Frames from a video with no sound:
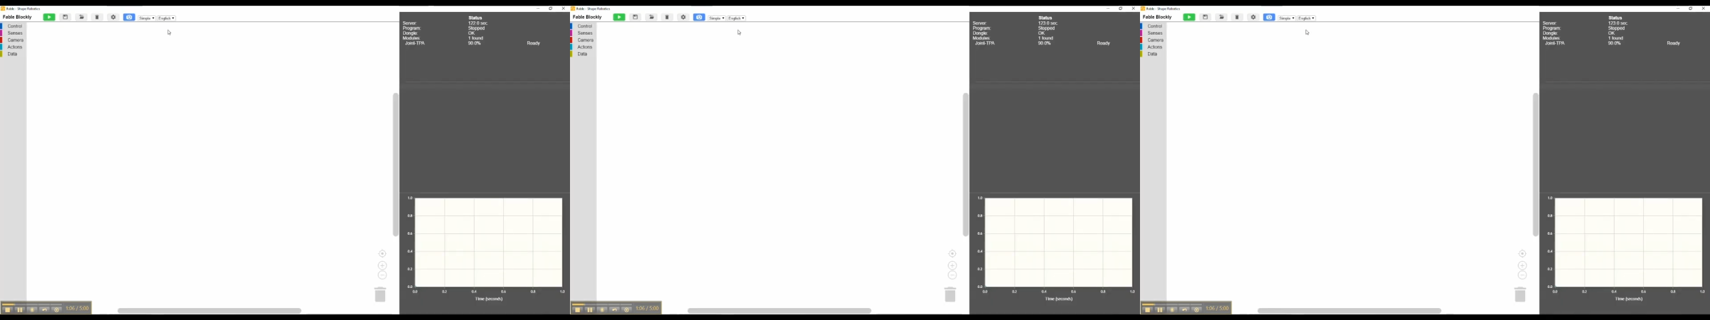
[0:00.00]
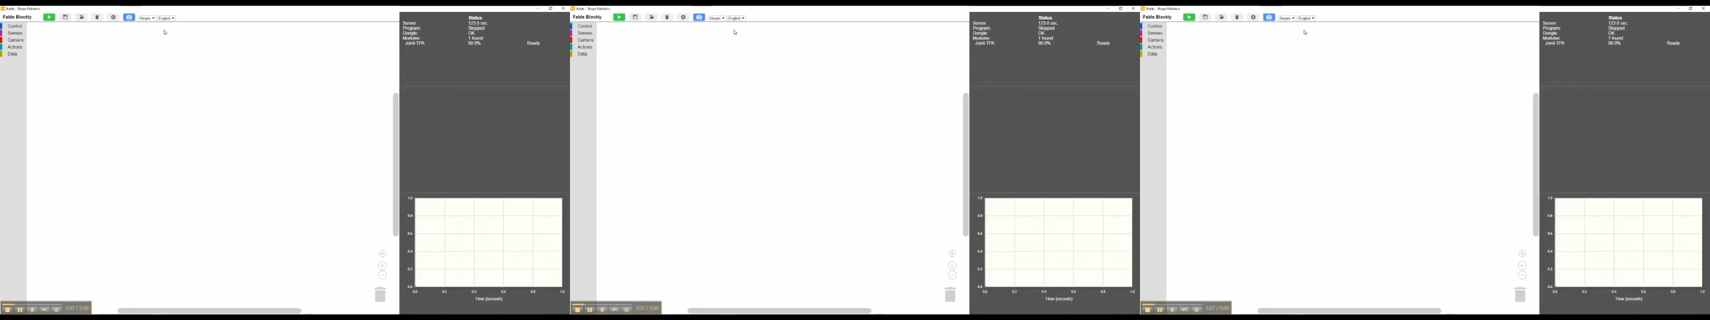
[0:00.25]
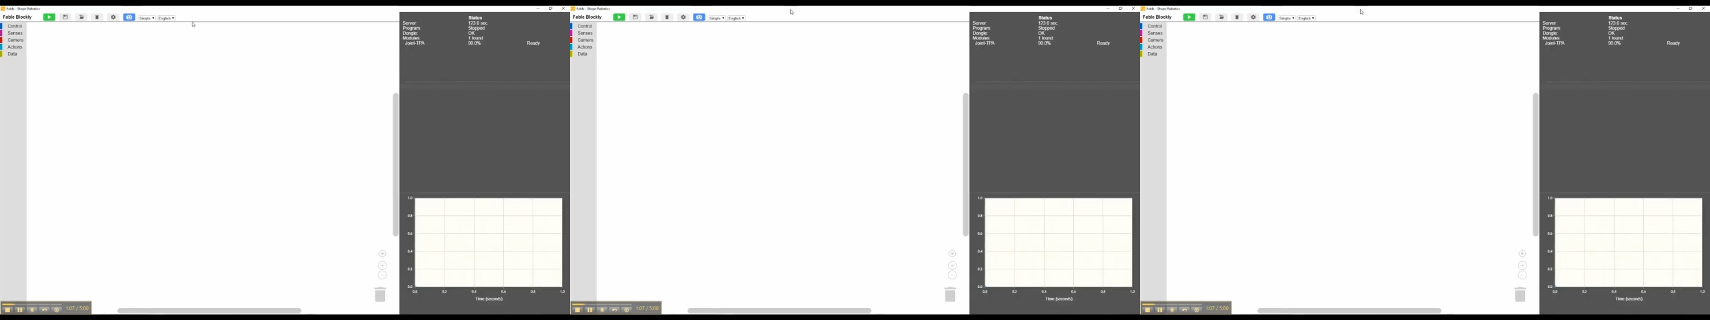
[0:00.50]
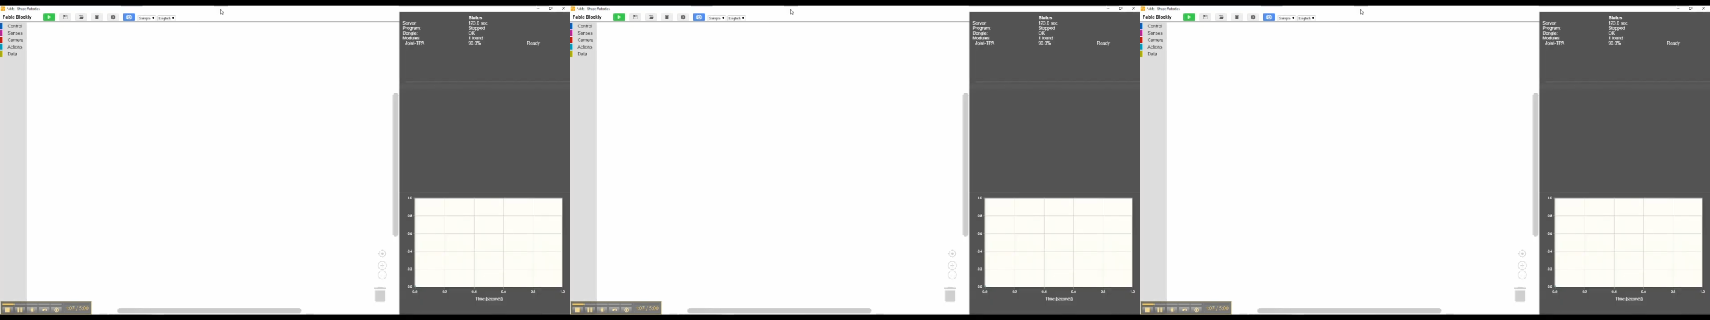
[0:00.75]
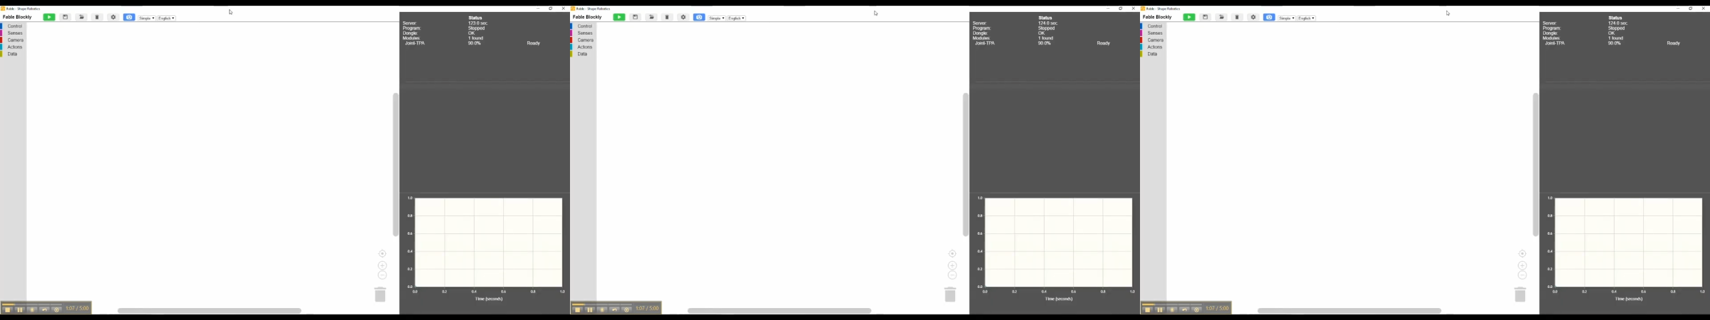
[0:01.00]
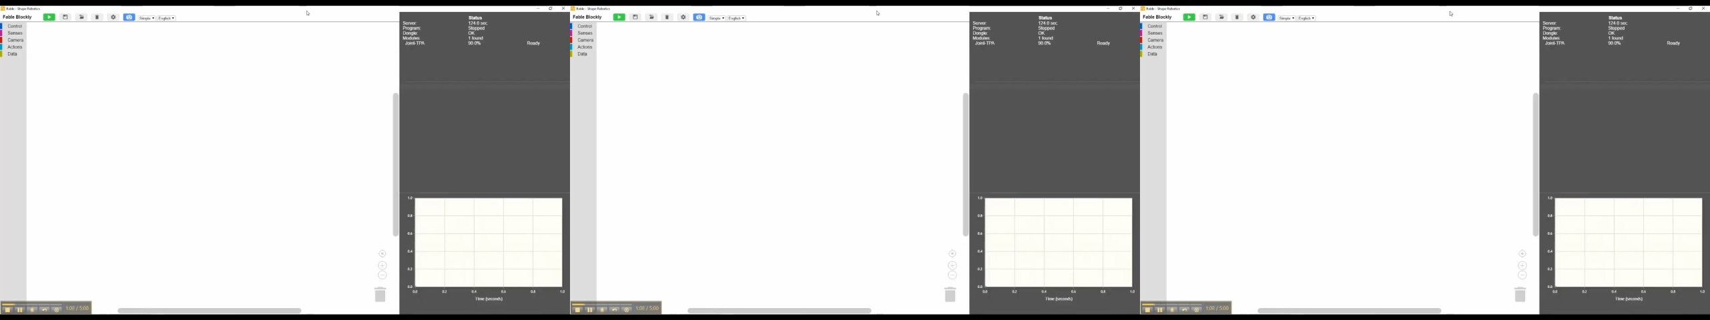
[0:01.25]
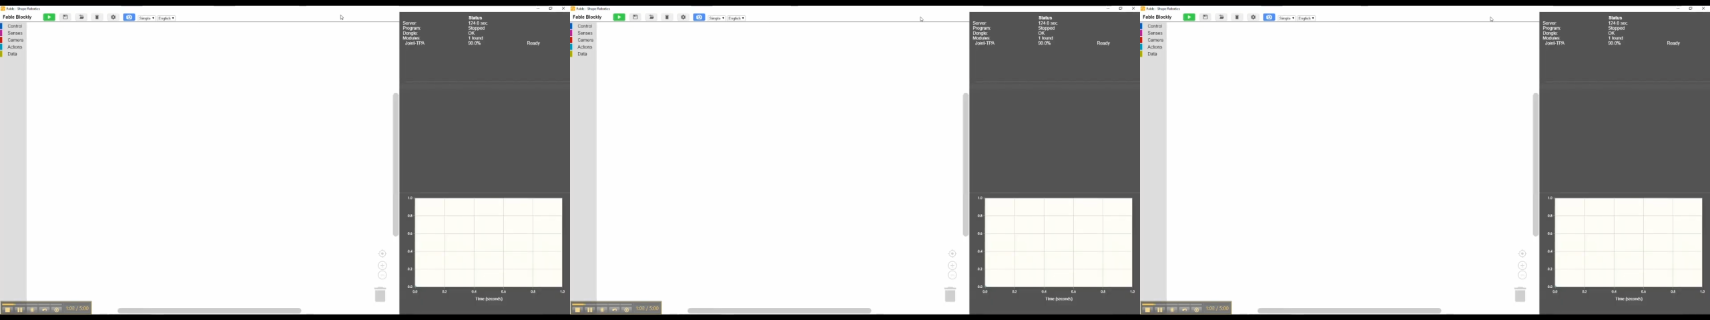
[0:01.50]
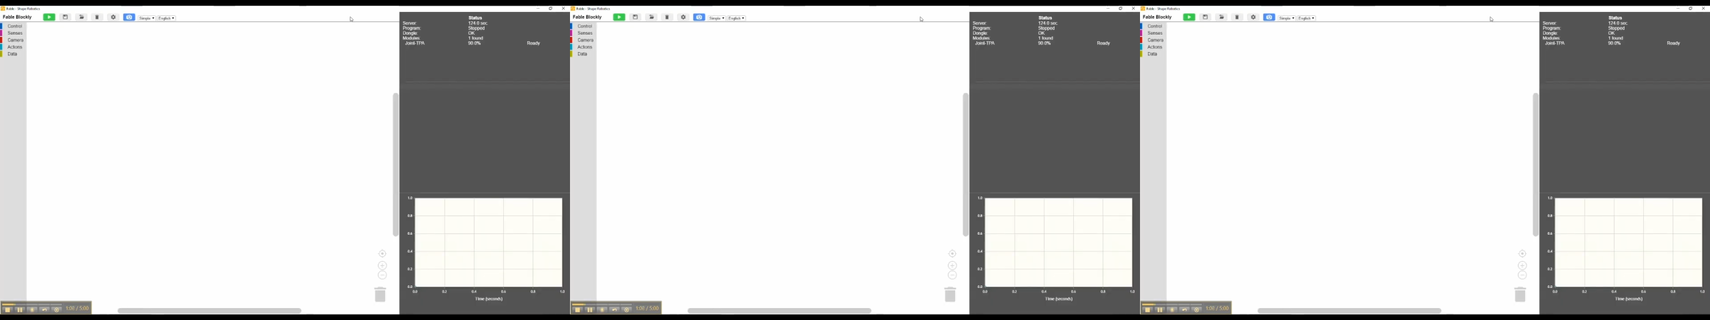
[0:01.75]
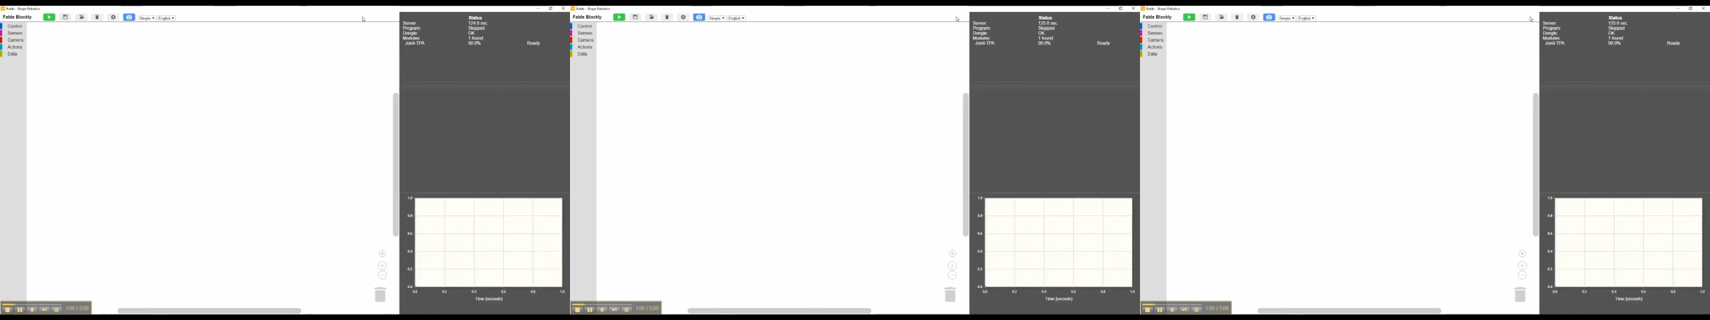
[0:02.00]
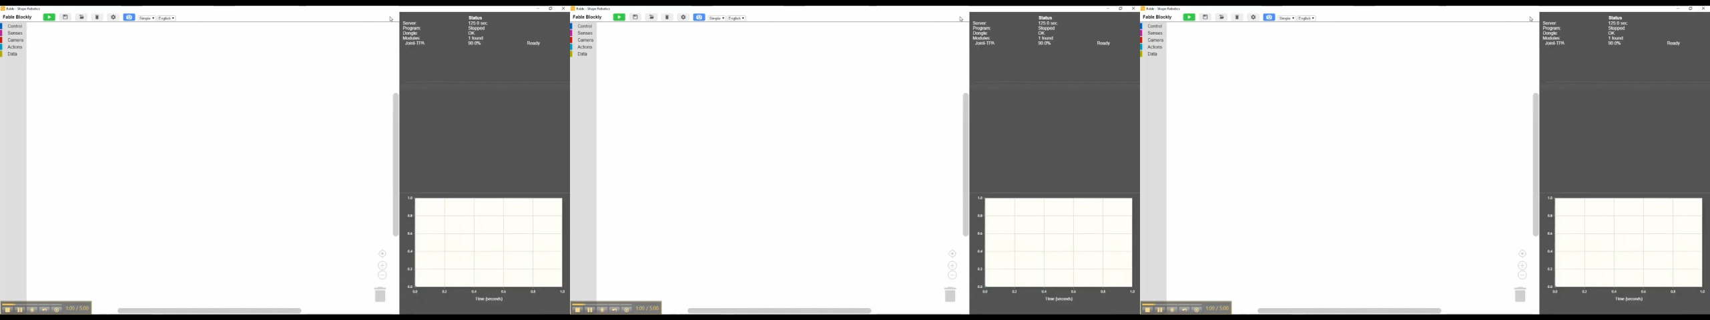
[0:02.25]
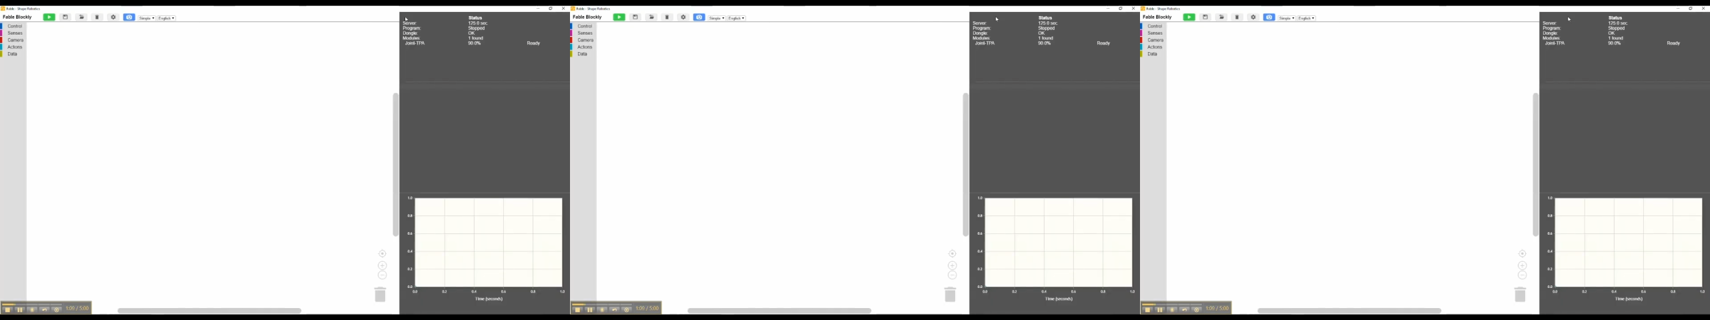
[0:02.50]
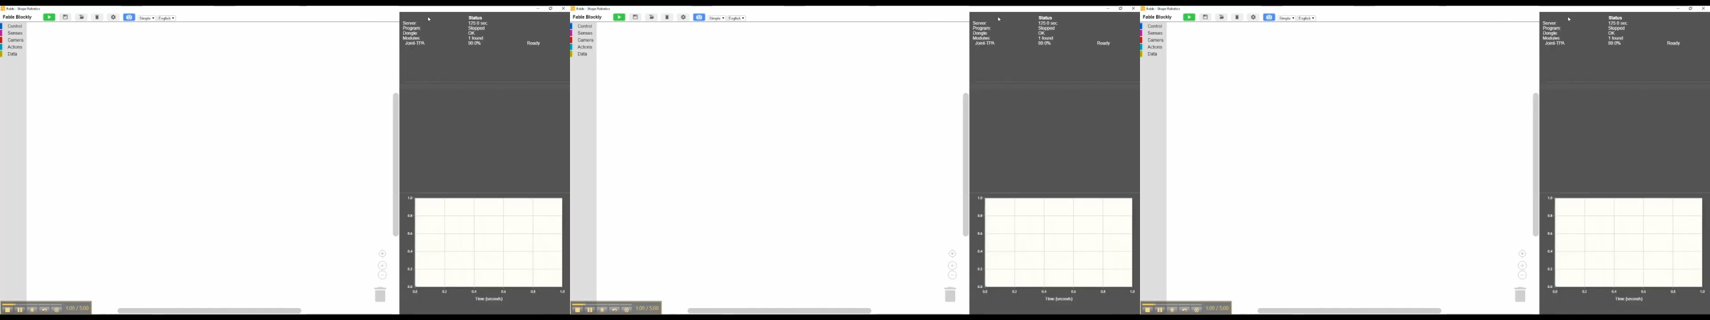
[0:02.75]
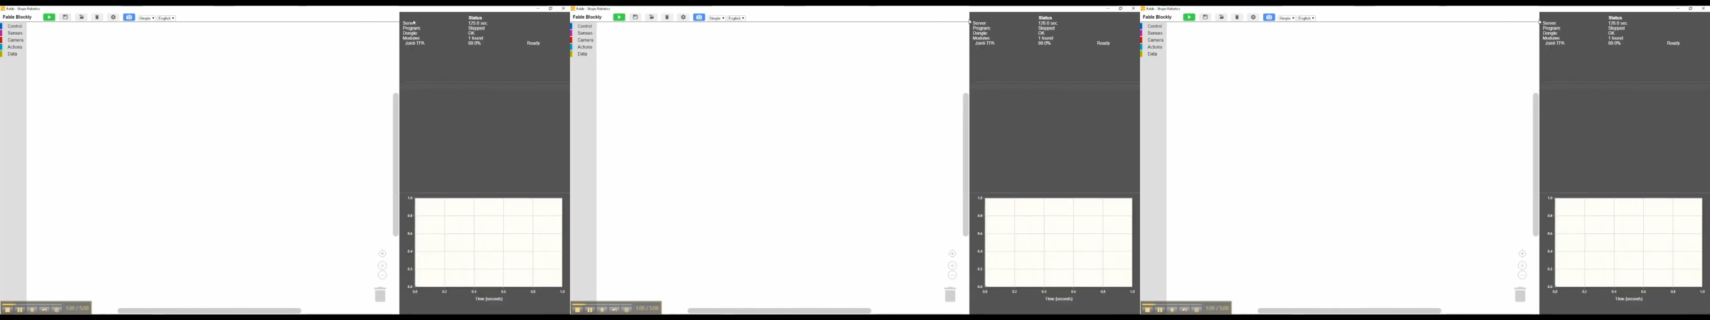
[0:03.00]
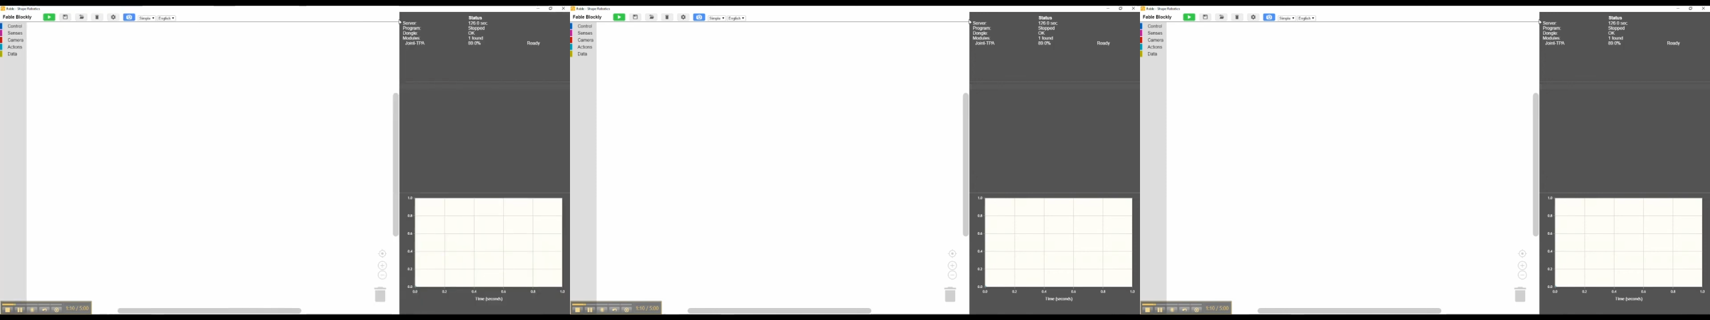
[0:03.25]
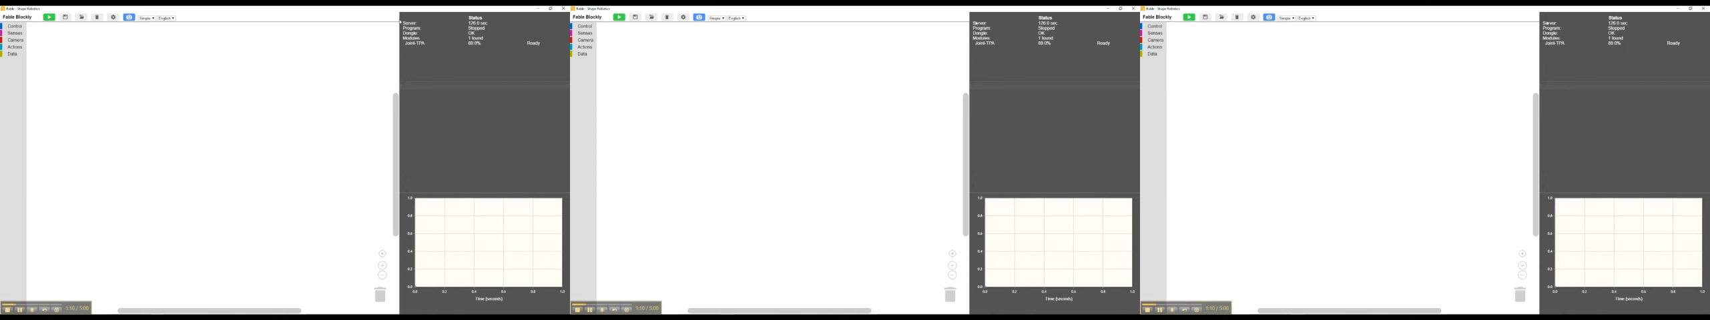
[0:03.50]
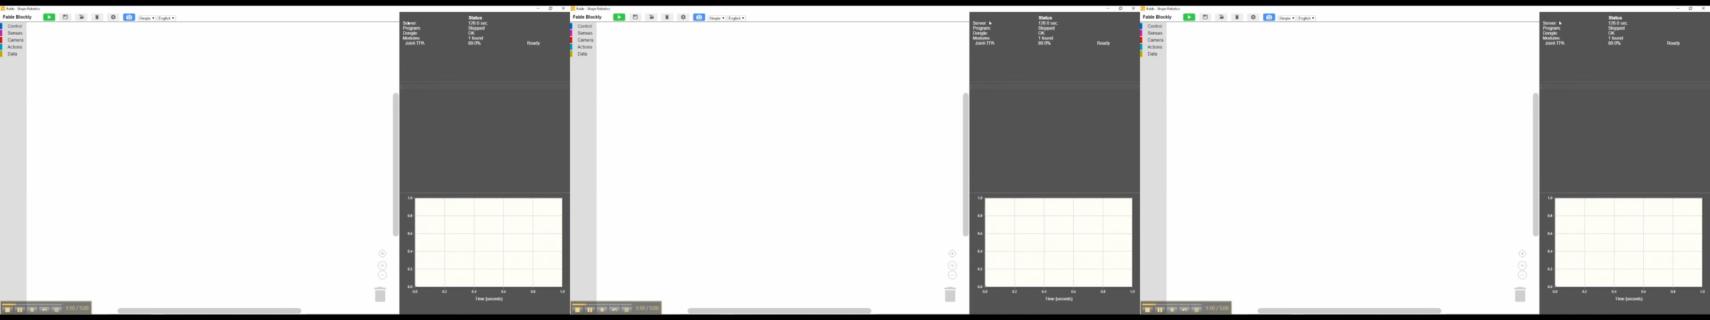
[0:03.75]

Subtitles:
[unreadable: no face in view]